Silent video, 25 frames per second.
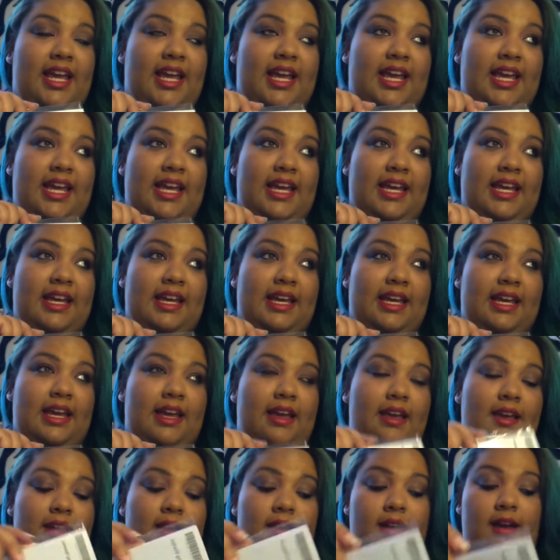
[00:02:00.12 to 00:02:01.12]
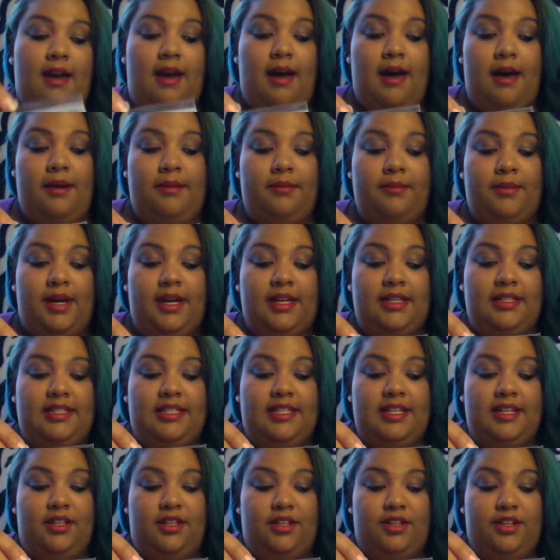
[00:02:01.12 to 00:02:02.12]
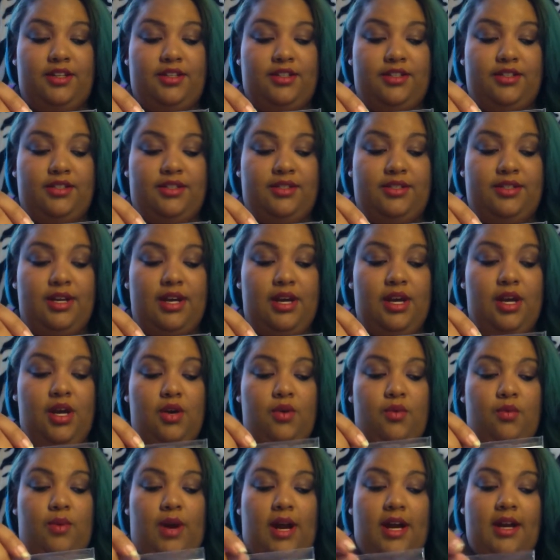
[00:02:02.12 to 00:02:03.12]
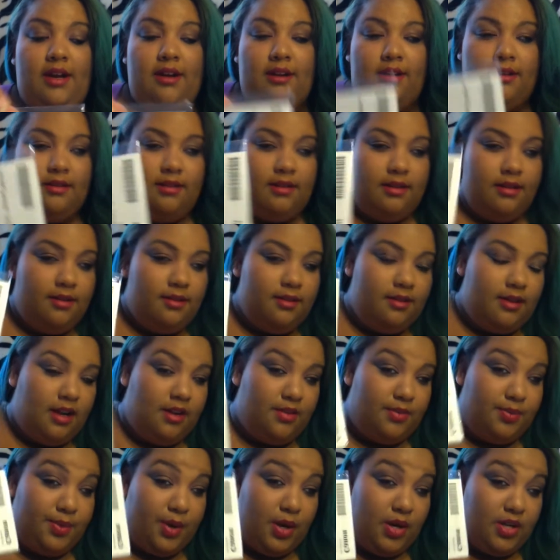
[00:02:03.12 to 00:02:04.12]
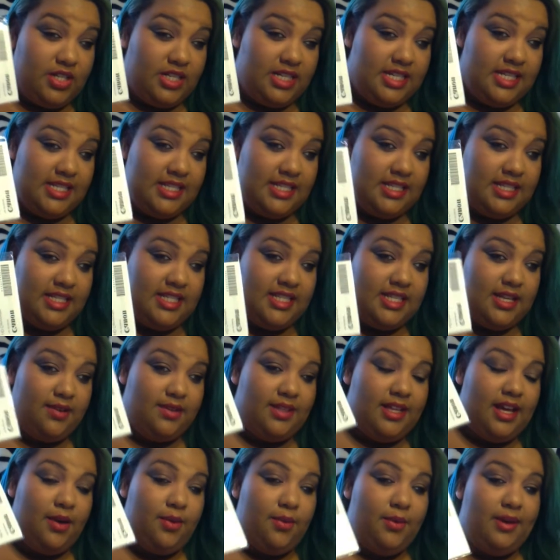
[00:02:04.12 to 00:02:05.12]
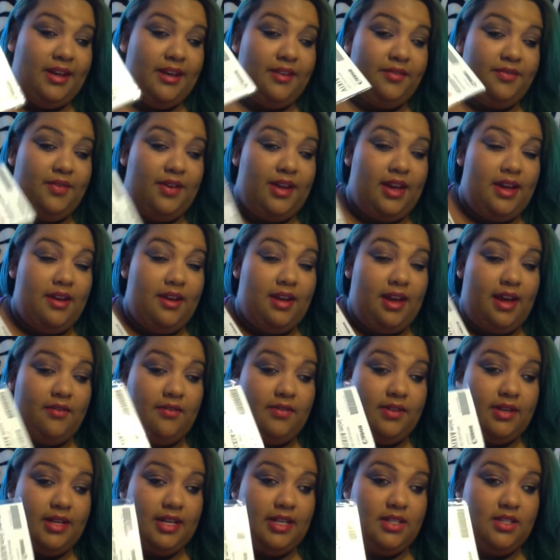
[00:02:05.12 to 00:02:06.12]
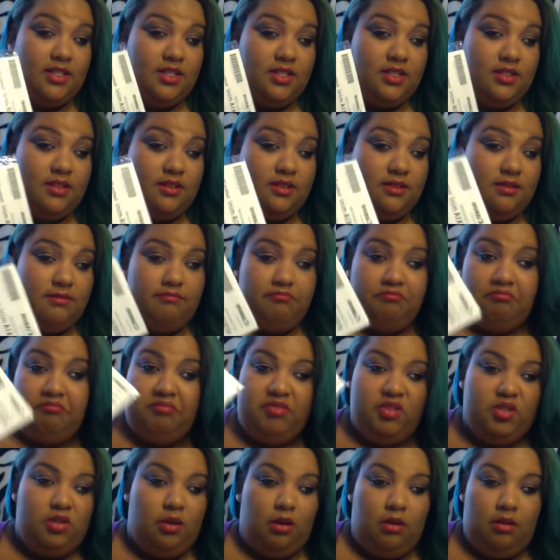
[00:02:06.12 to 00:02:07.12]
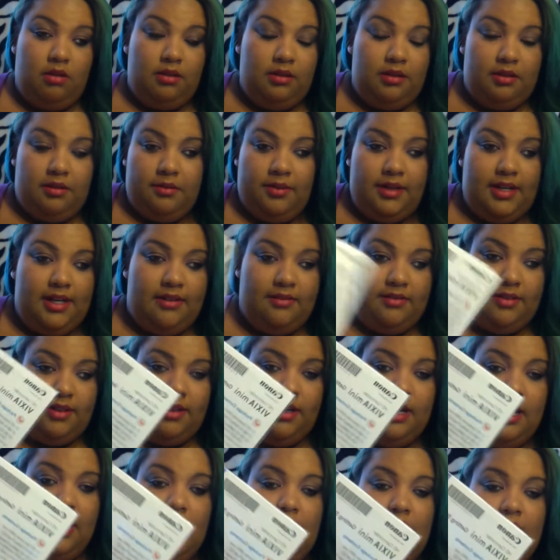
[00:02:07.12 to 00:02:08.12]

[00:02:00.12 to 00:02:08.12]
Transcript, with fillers: a um, a dealer's record of purchase, so that way if it ever gets stolen or whatever.